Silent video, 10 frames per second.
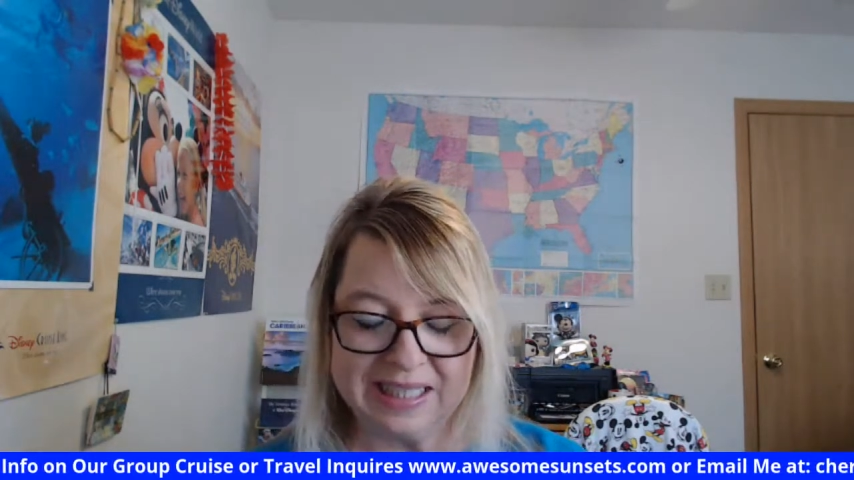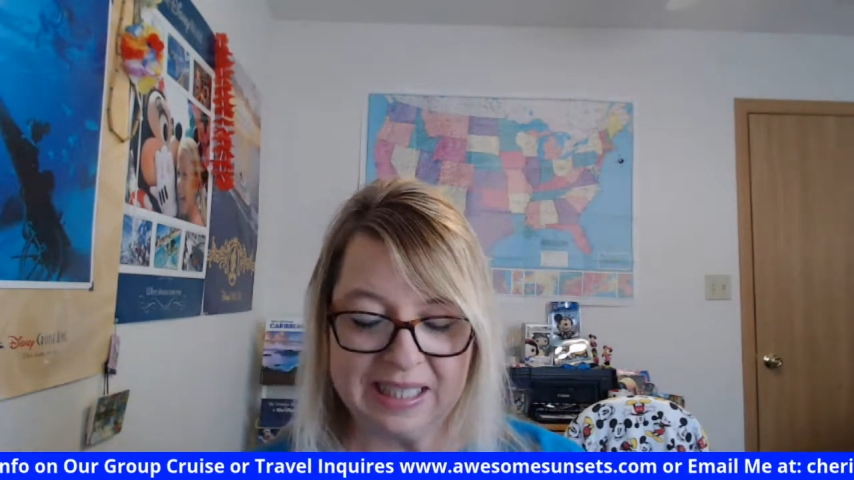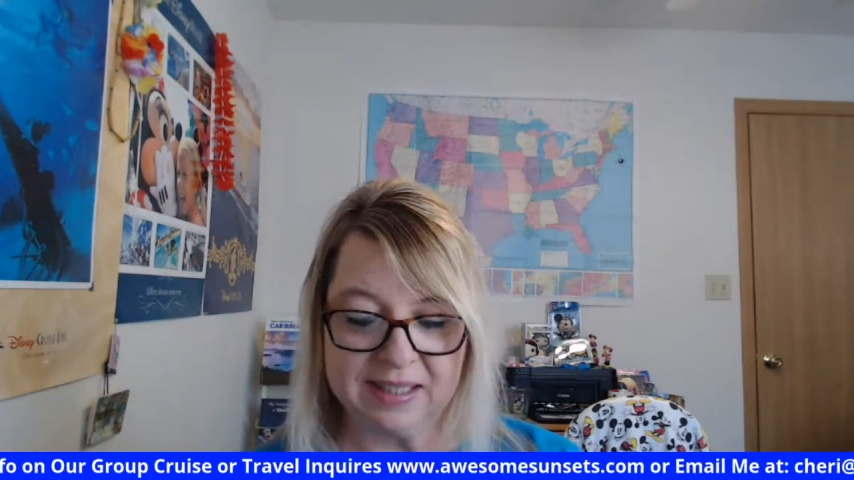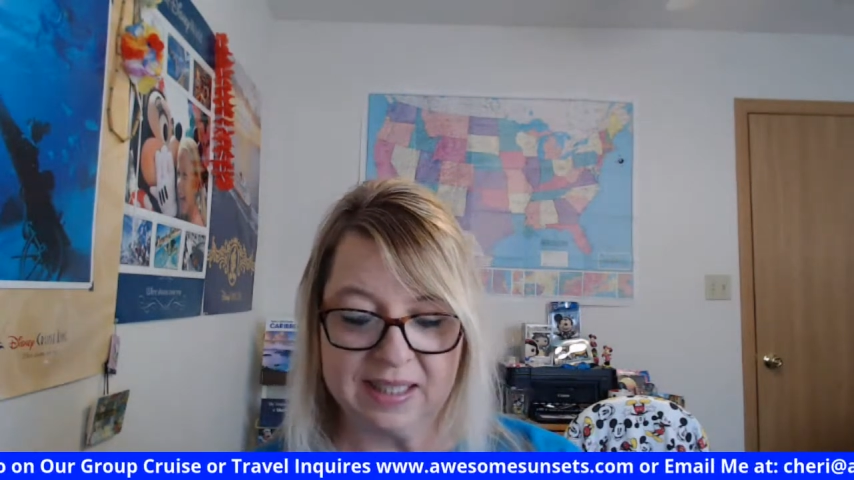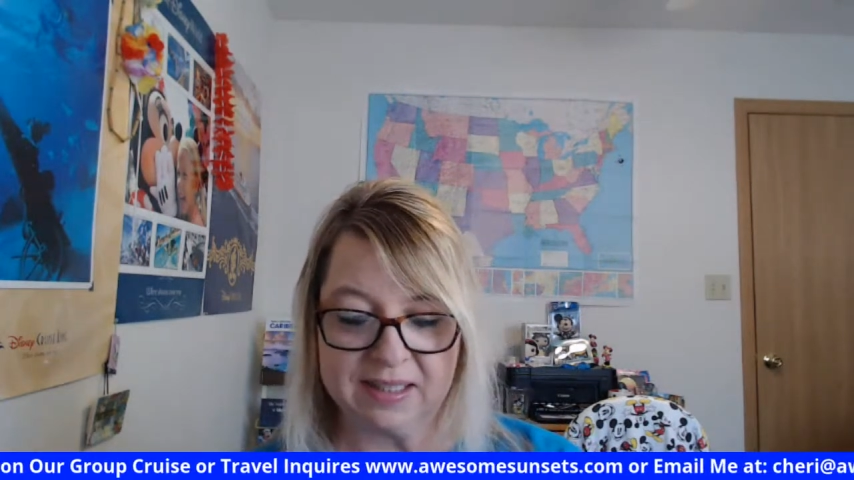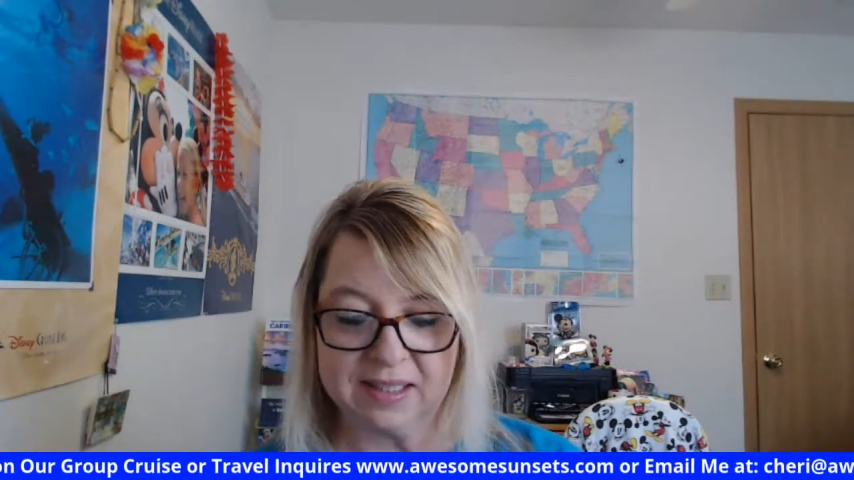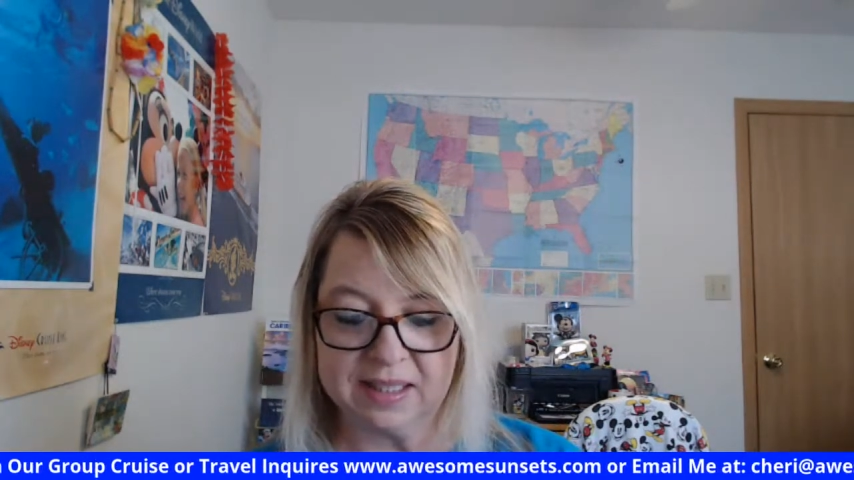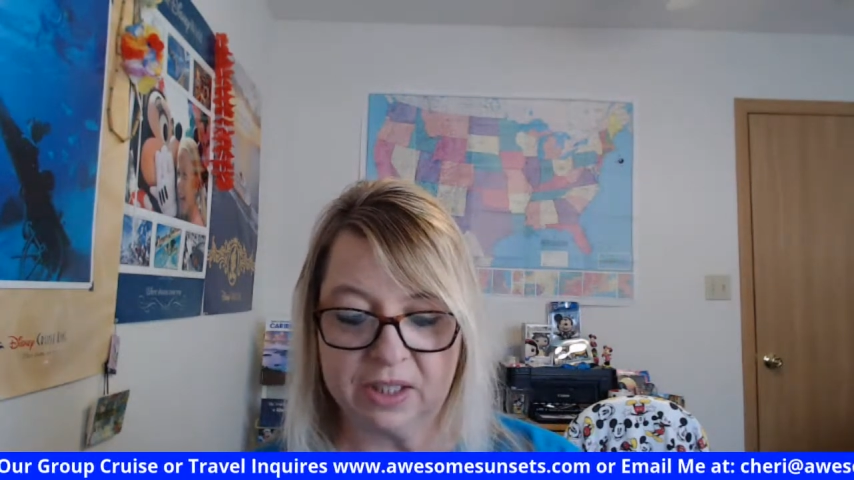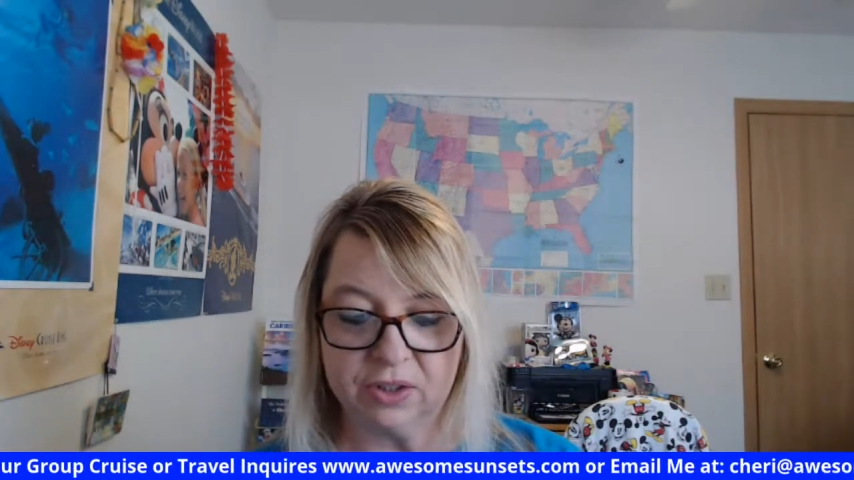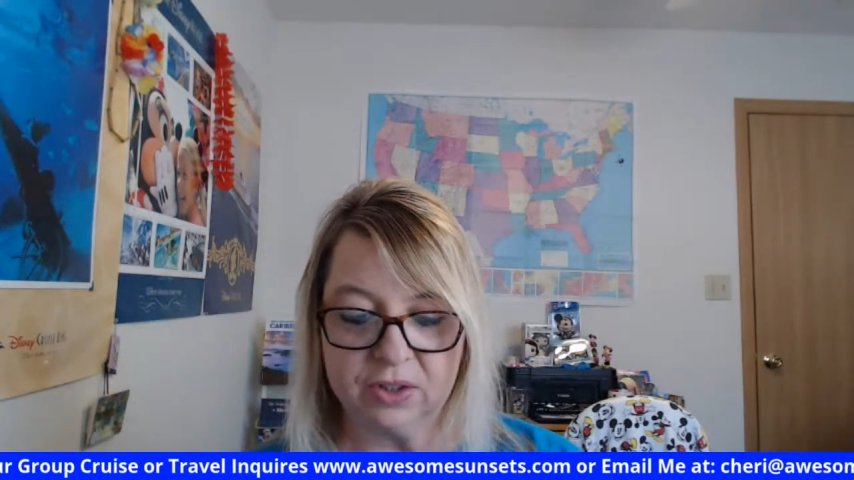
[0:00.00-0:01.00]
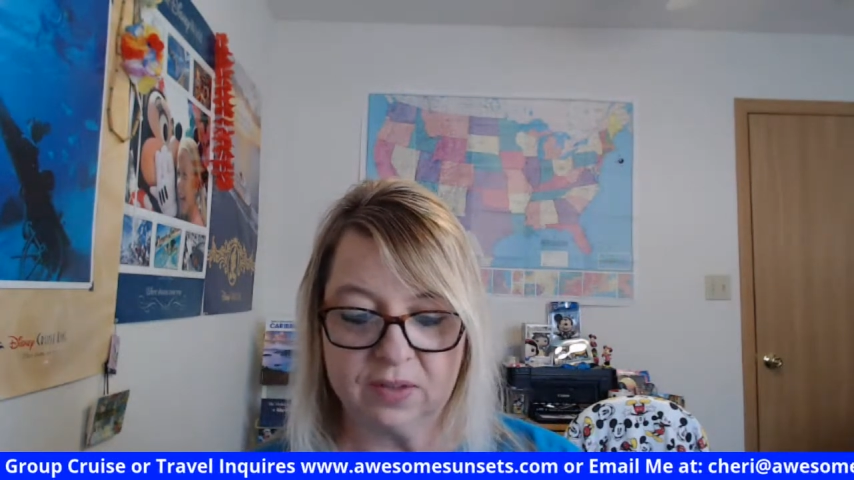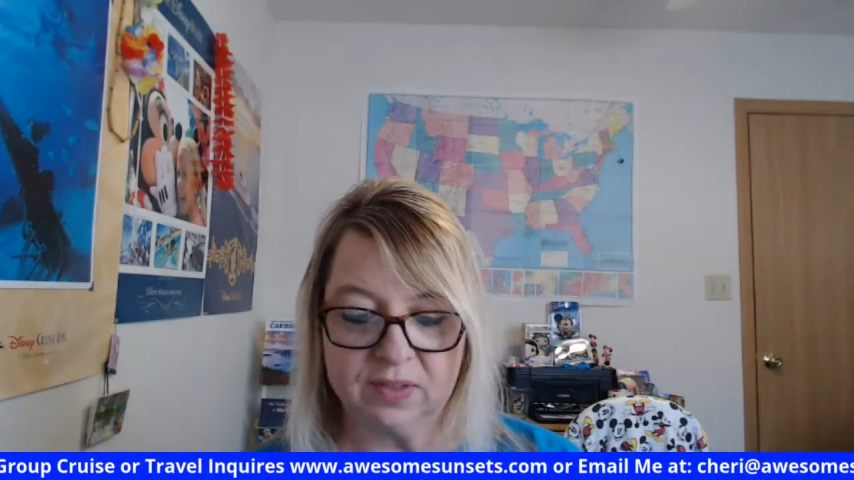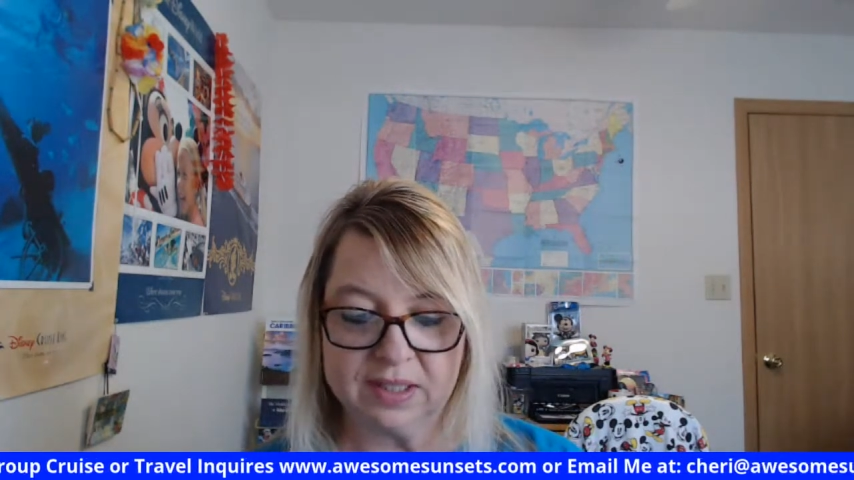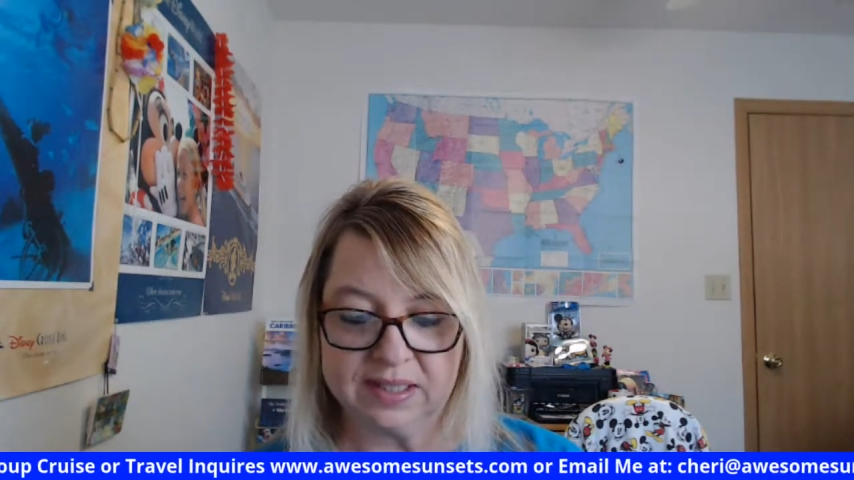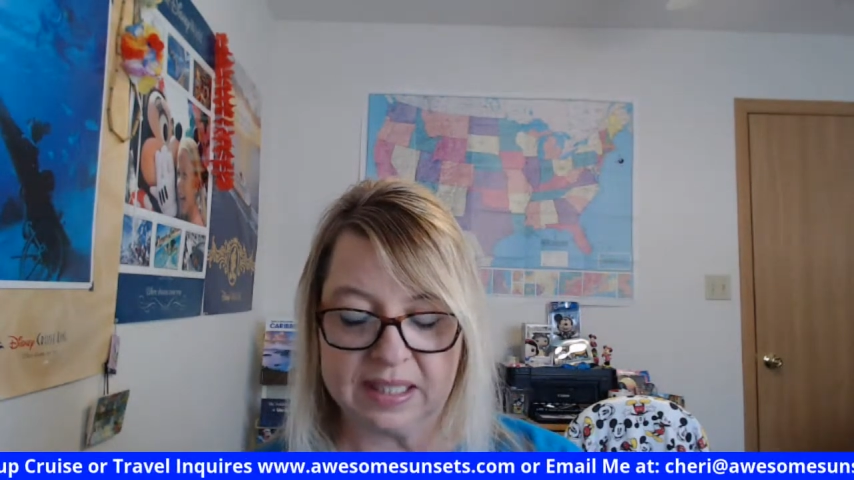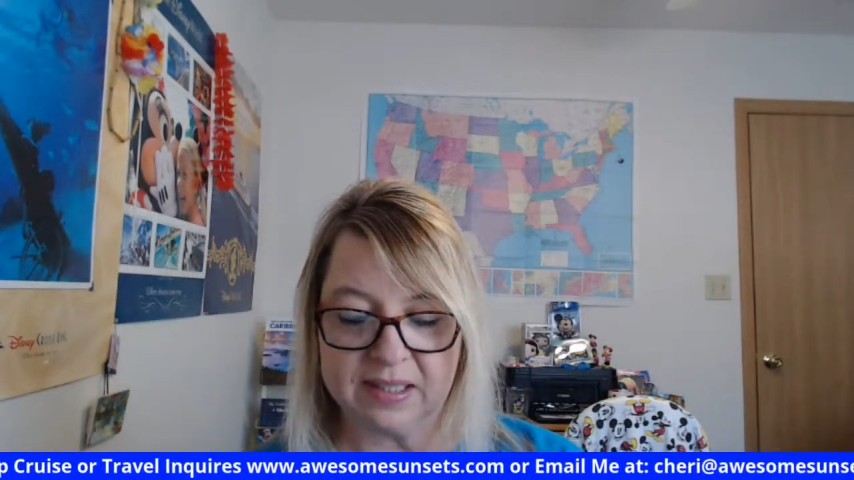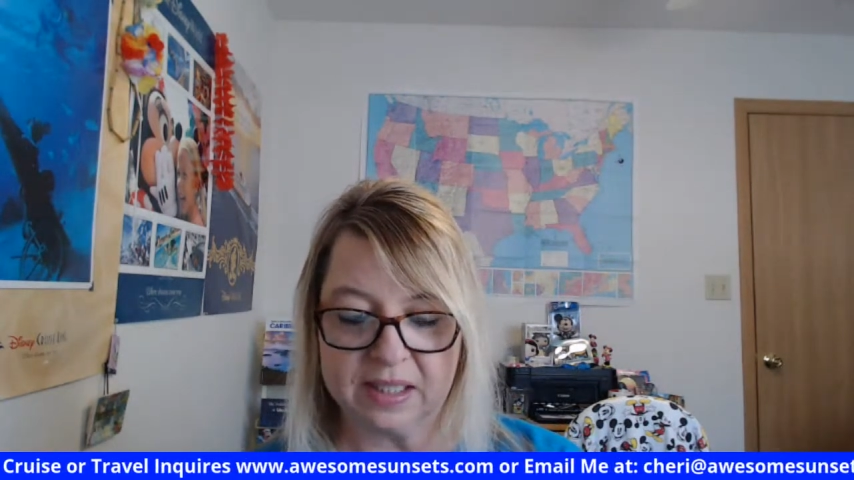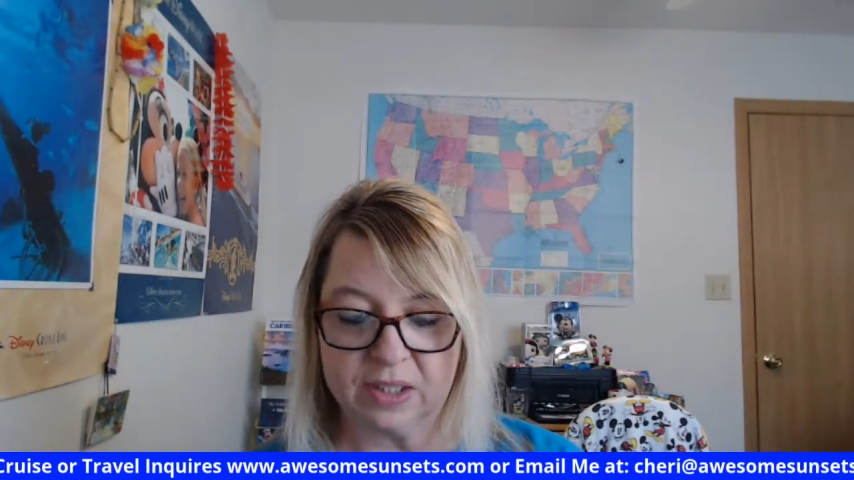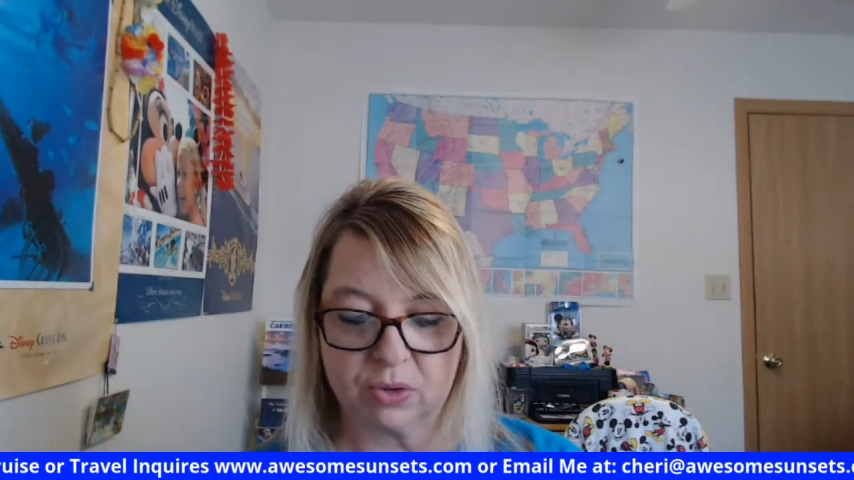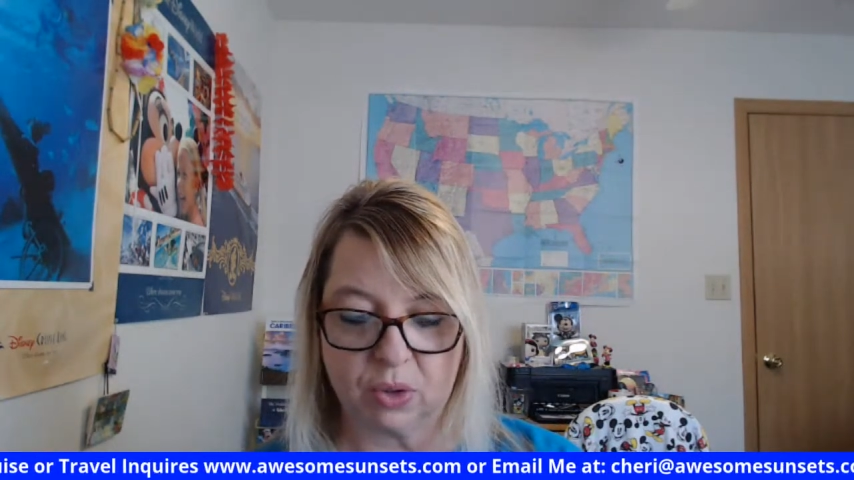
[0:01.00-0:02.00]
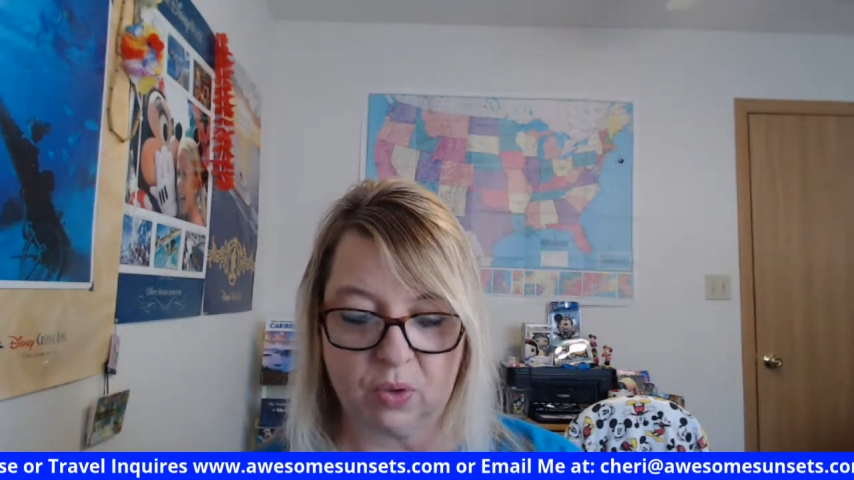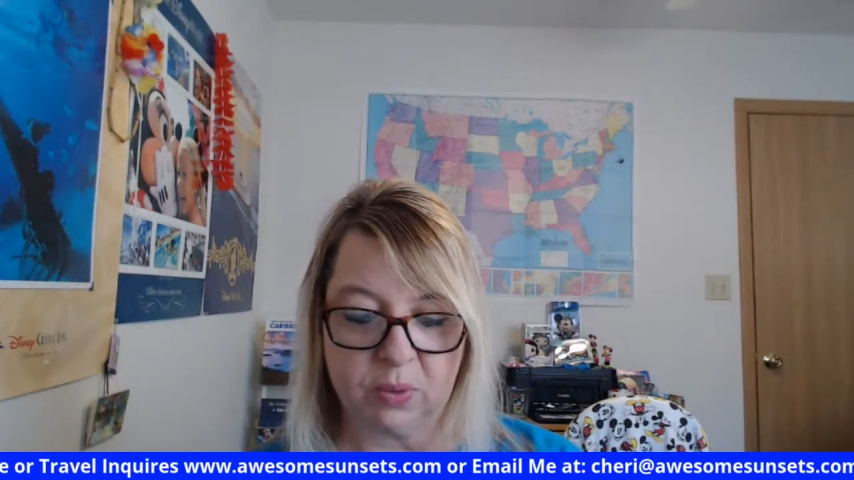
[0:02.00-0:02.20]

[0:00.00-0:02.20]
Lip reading: It says the Centers of Disease Control